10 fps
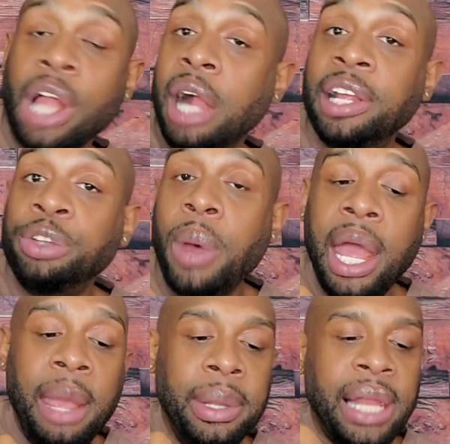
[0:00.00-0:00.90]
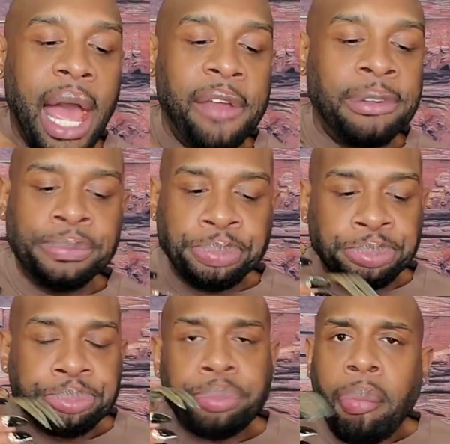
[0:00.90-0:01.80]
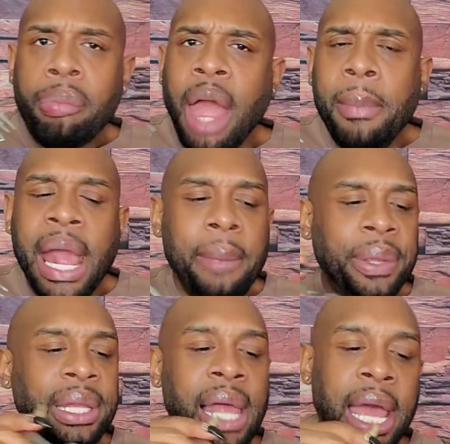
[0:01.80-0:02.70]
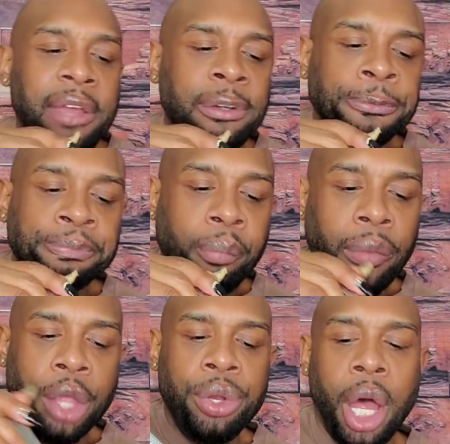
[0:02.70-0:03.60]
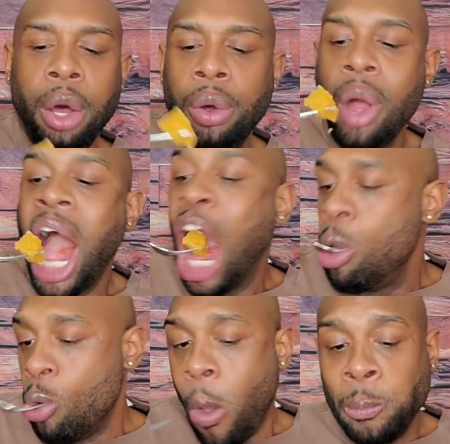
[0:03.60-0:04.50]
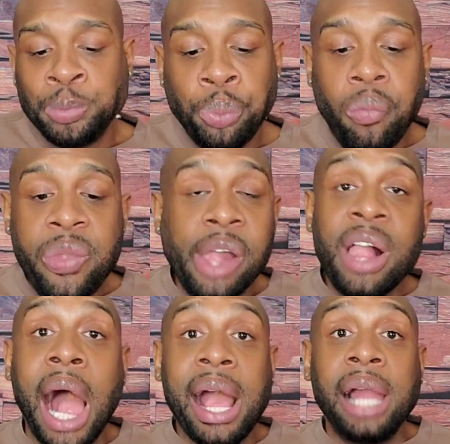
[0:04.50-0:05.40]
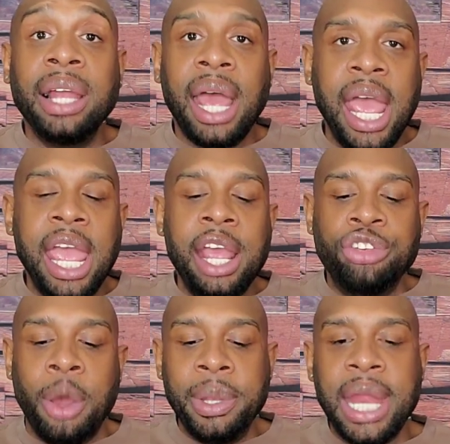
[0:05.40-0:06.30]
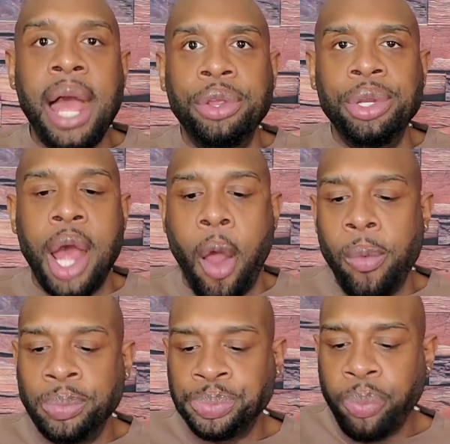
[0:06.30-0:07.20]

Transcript: And that's why I am in life. I'm happy in life, you know. I got a little age on me now, you know.